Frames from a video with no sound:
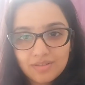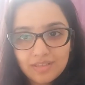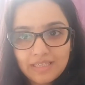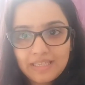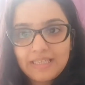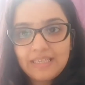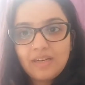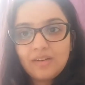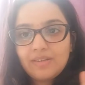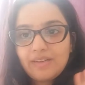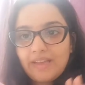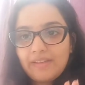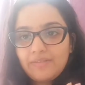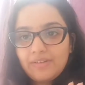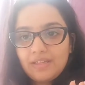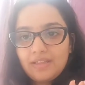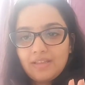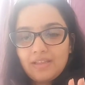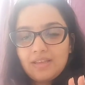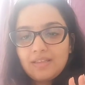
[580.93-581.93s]
Clean out
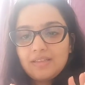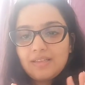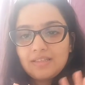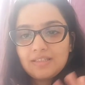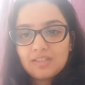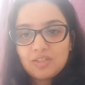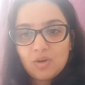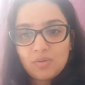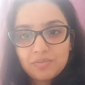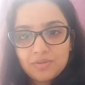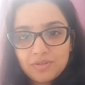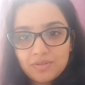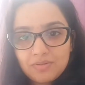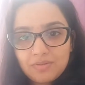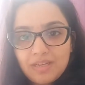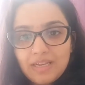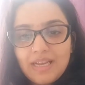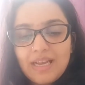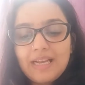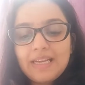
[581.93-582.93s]
everything that stops you,
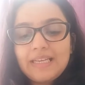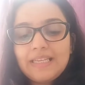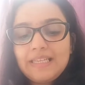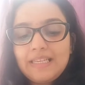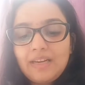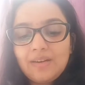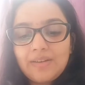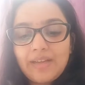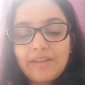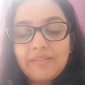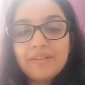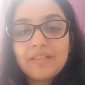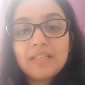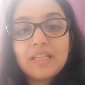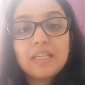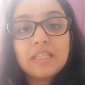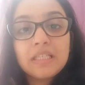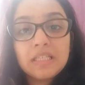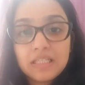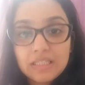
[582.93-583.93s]
clean out everything
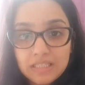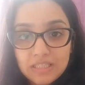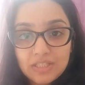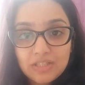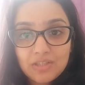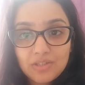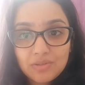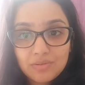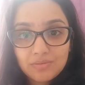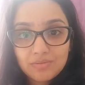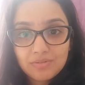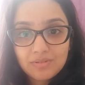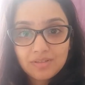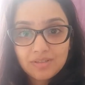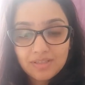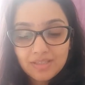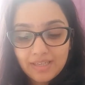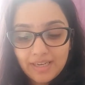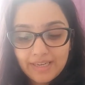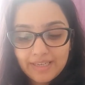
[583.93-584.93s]
that hurts you,
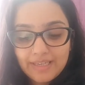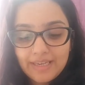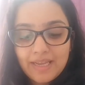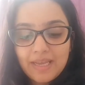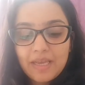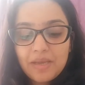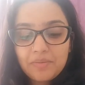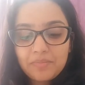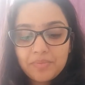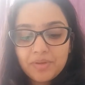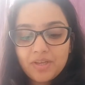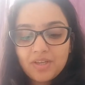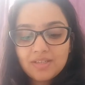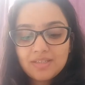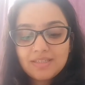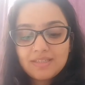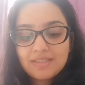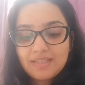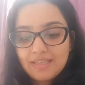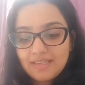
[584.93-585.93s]
right?
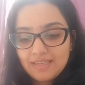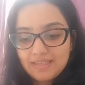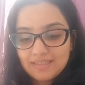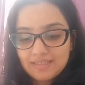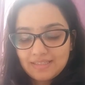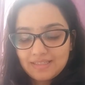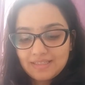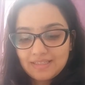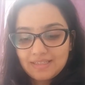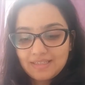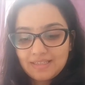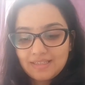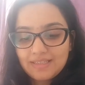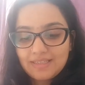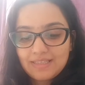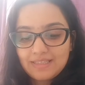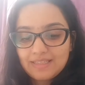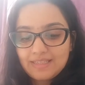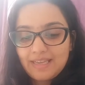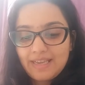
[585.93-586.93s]
Because this
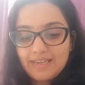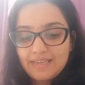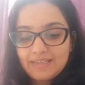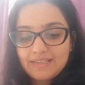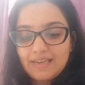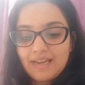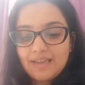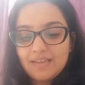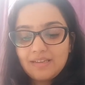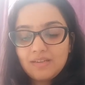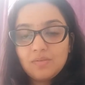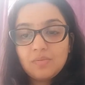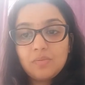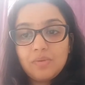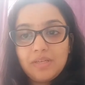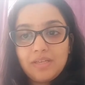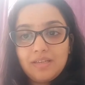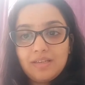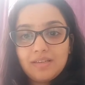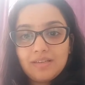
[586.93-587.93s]
entire
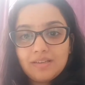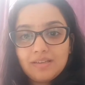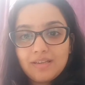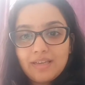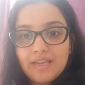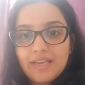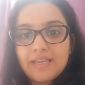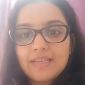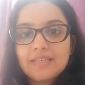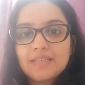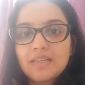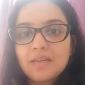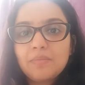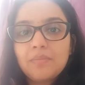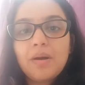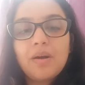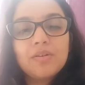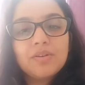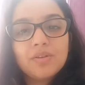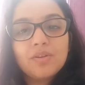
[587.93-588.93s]
week is
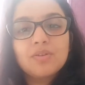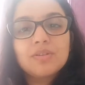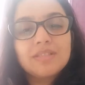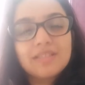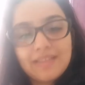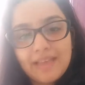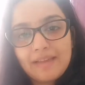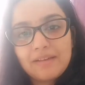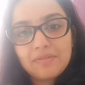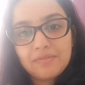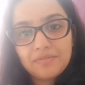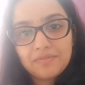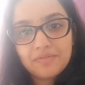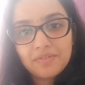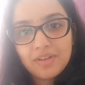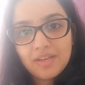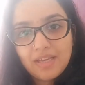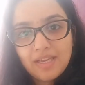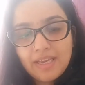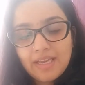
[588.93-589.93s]
about yourself.
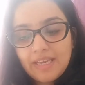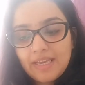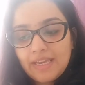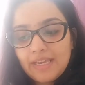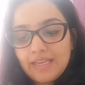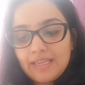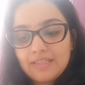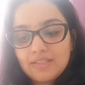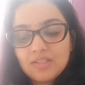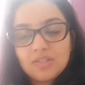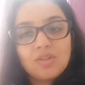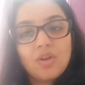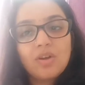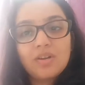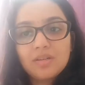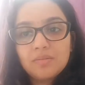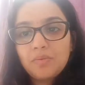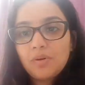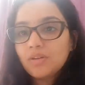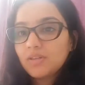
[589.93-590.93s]
It's
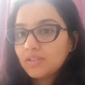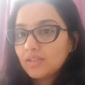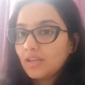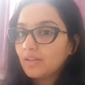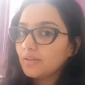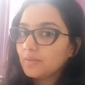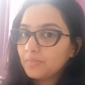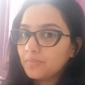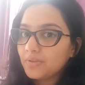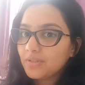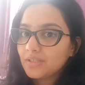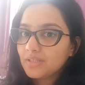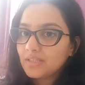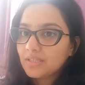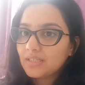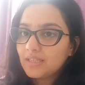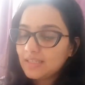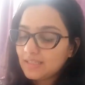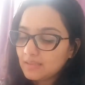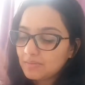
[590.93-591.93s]
not about another
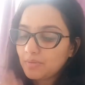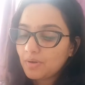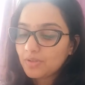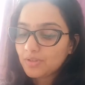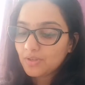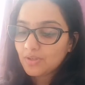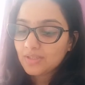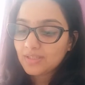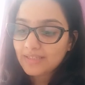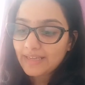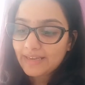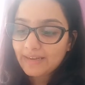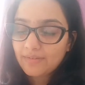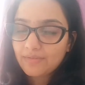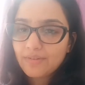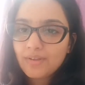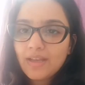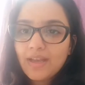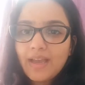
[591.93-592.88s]
person. It's about yourself.